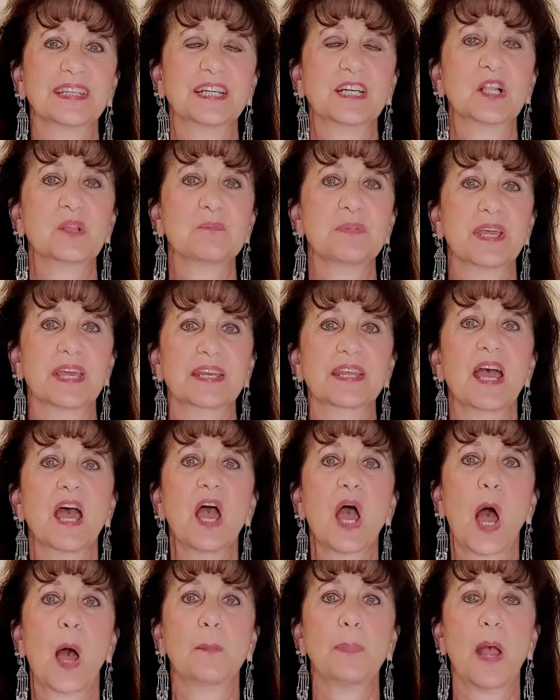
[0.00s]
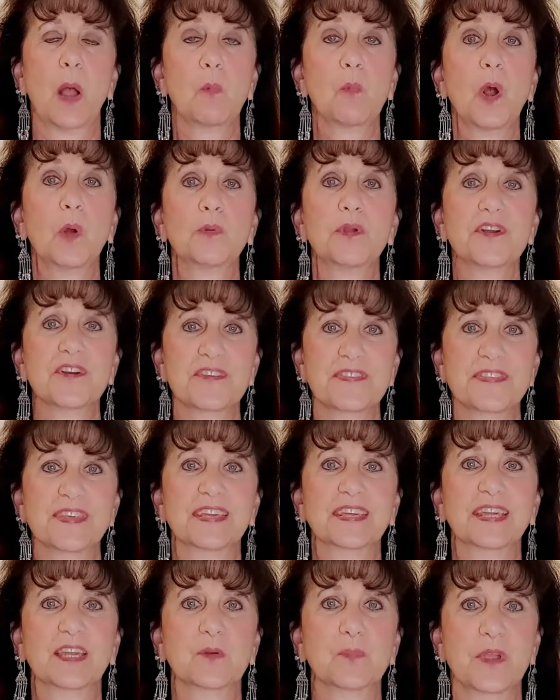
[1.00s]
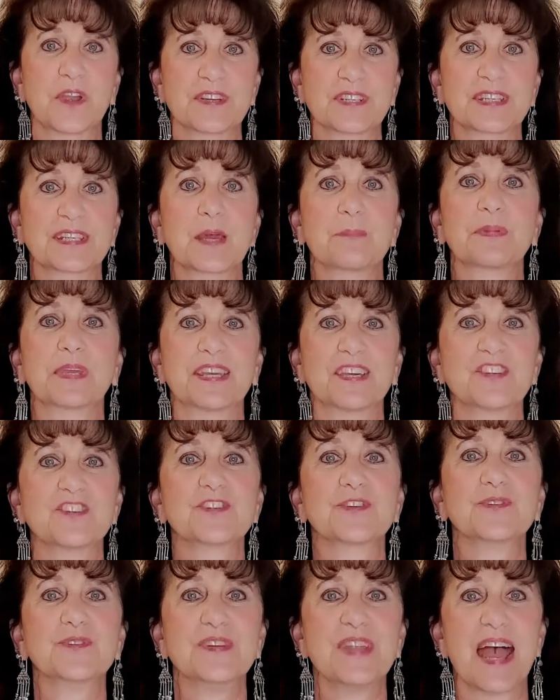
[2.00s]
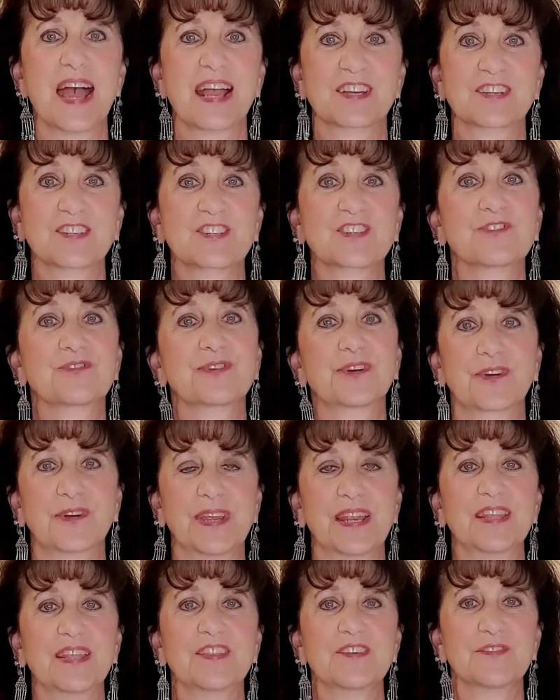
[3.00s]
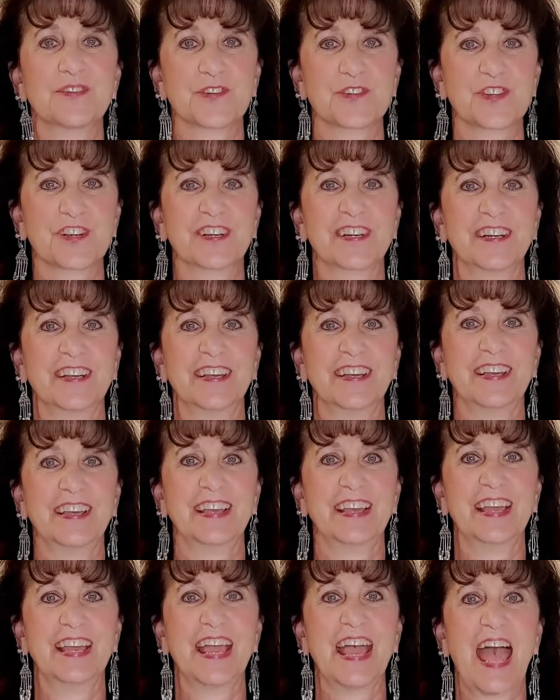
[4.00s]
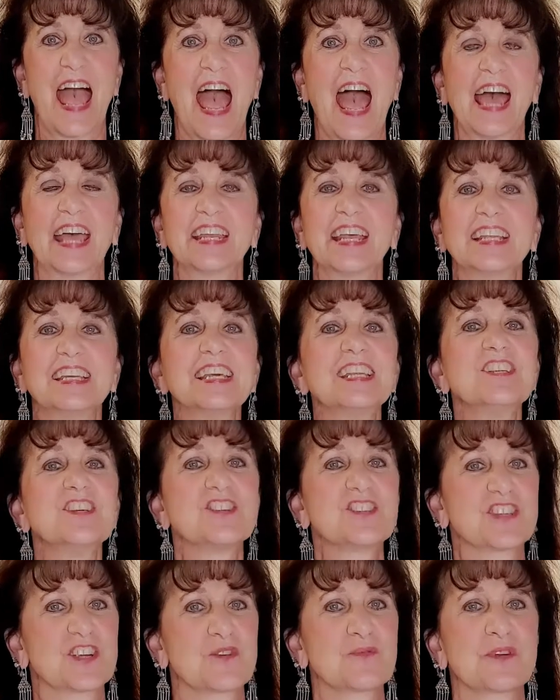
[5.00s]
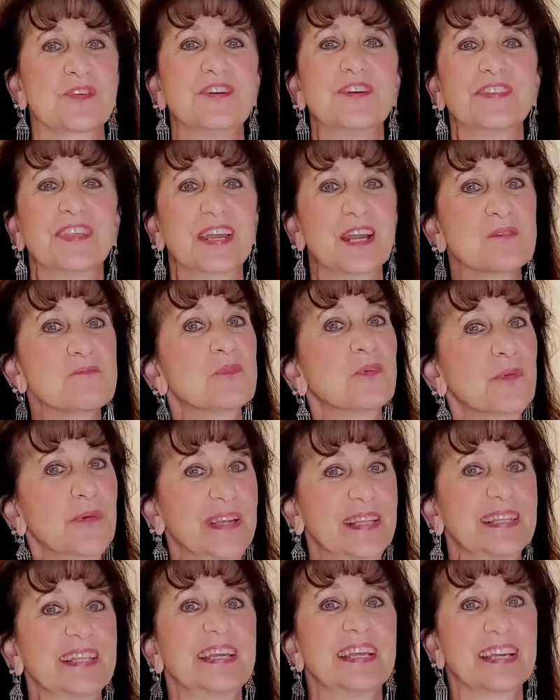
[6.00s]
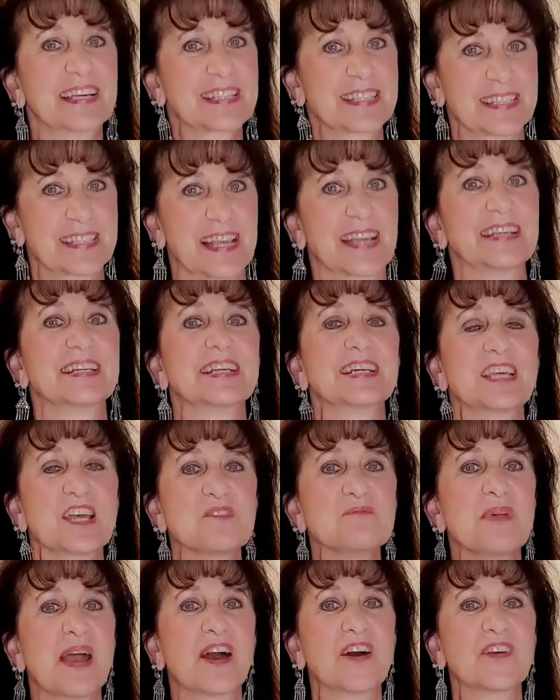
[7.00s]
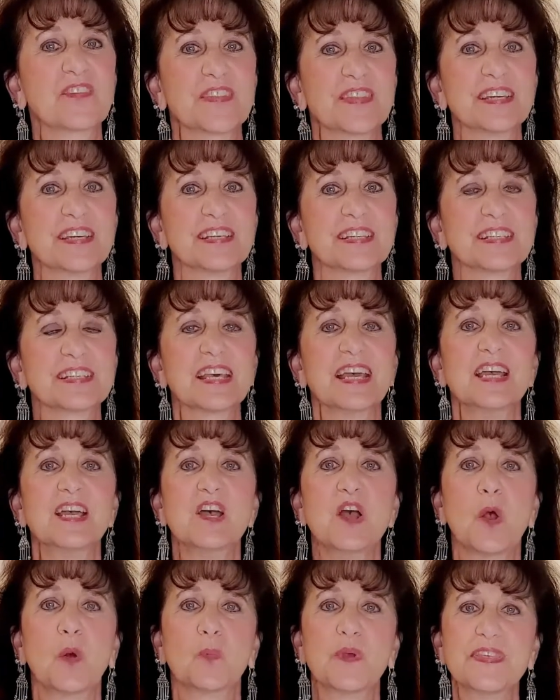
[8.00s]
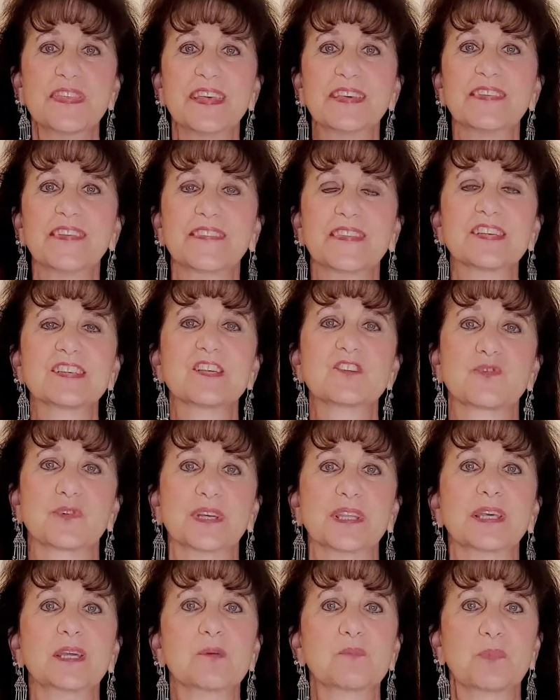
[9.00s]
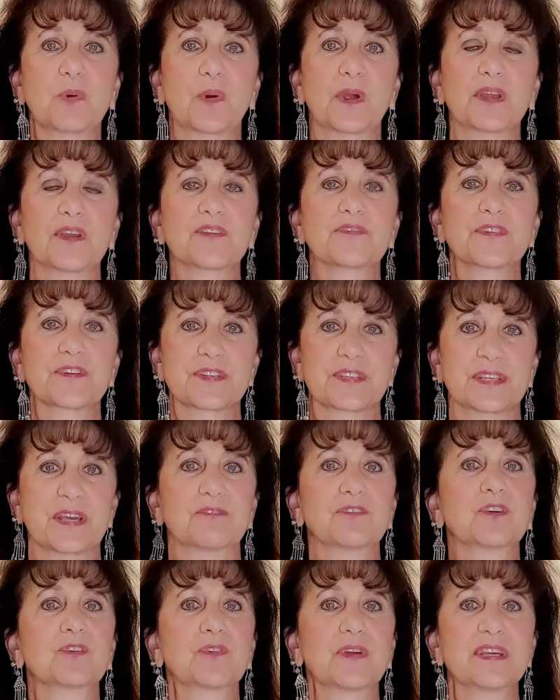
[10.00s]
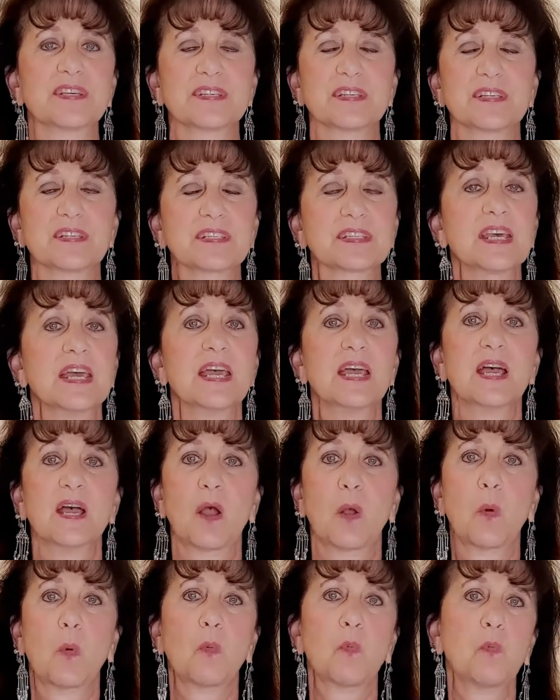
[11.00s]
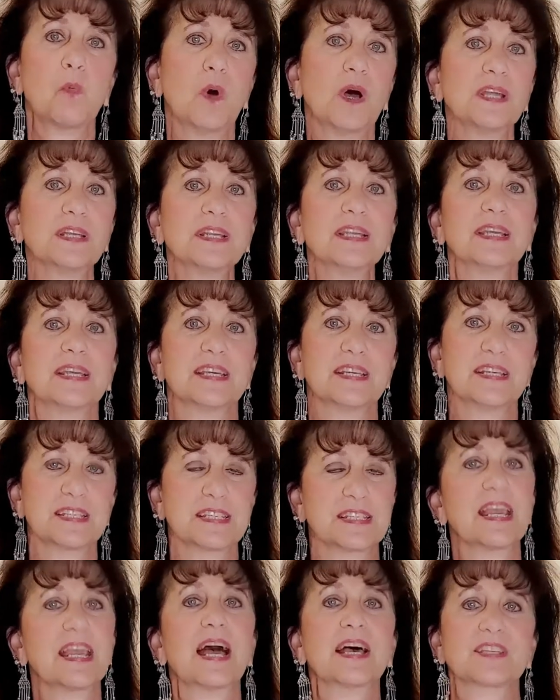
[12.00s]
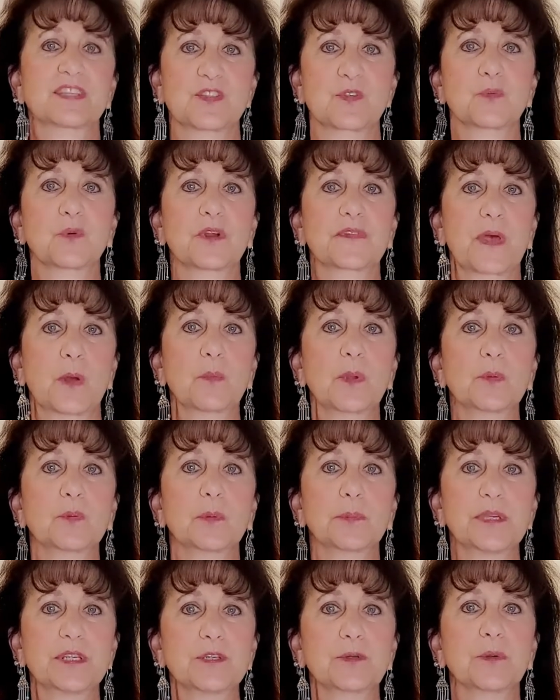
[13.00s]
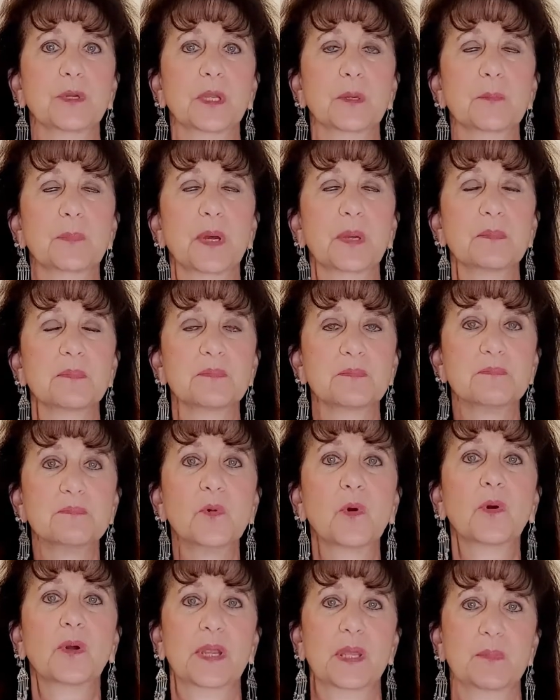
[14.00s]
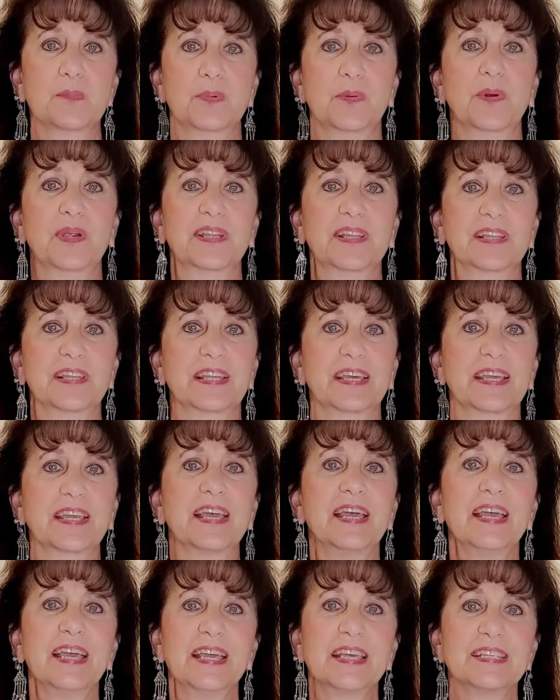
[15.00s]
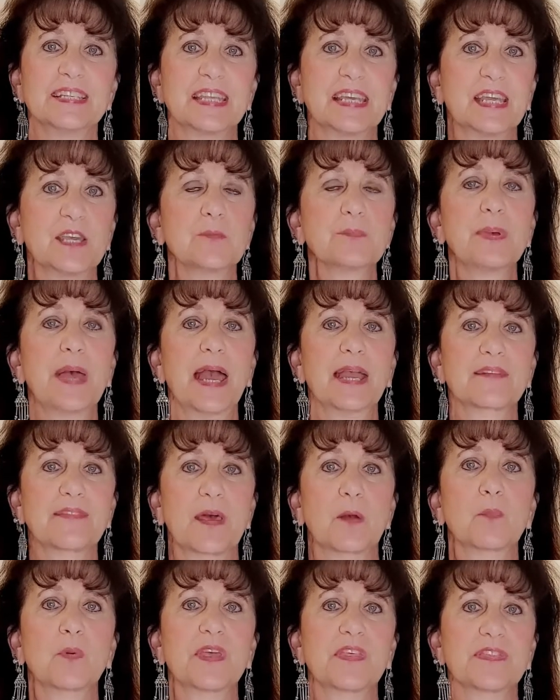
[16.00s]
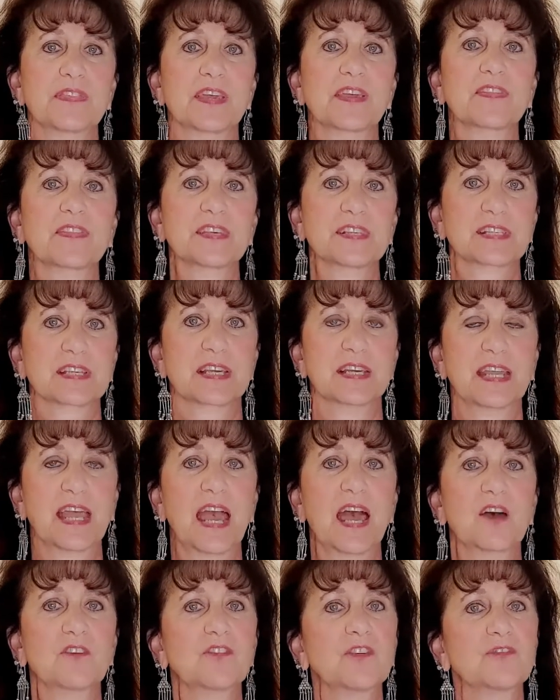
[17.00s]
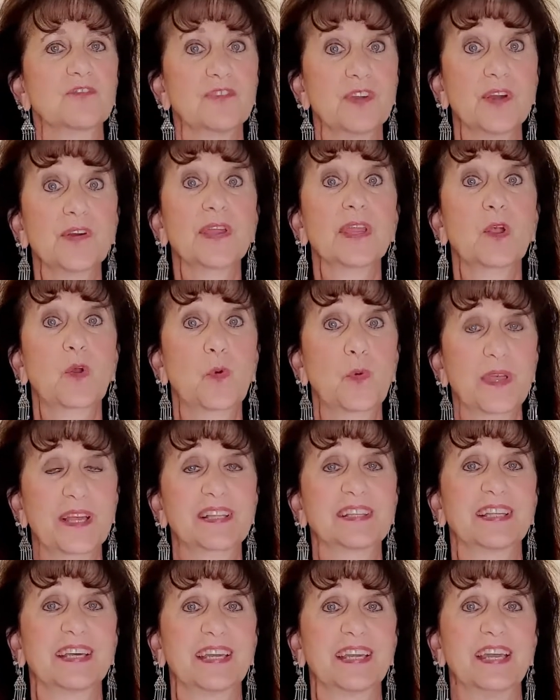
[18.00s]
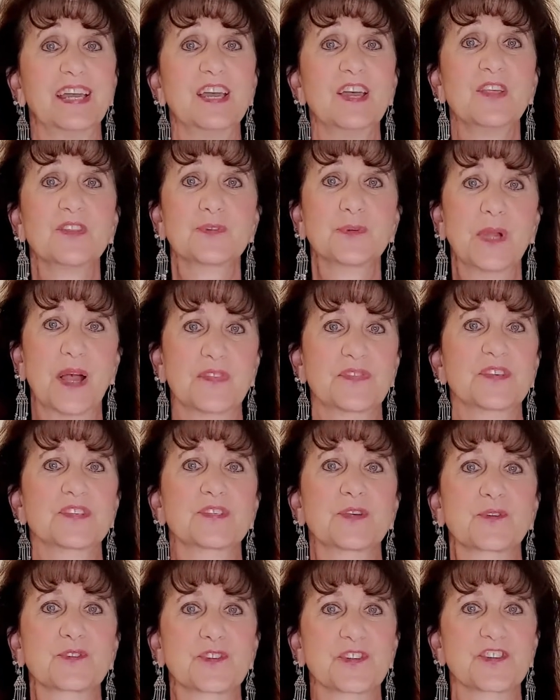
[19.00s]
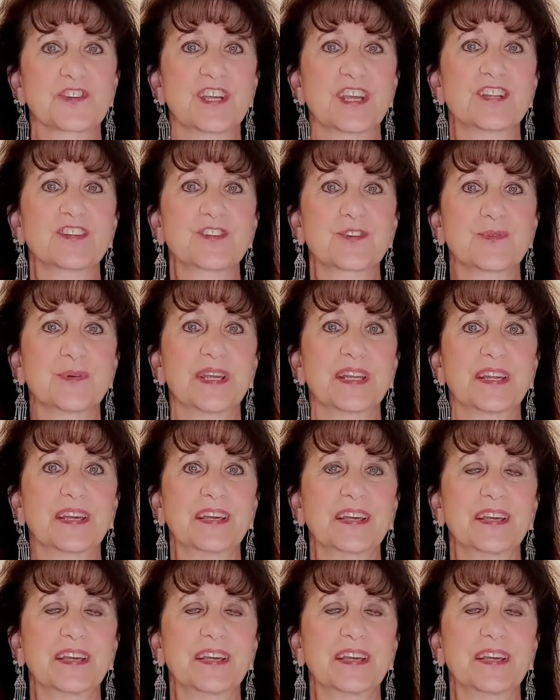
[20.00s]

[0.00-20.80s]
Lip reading: bit about what we are thinking we are stepping into next for creating the future. And I need to share with you that I'm really excited about this. We think that this is really important for several reasons. One is, yes, the work that we will be doing, but more importantly is the impact that we think this can have very quickly throughout the social change arena.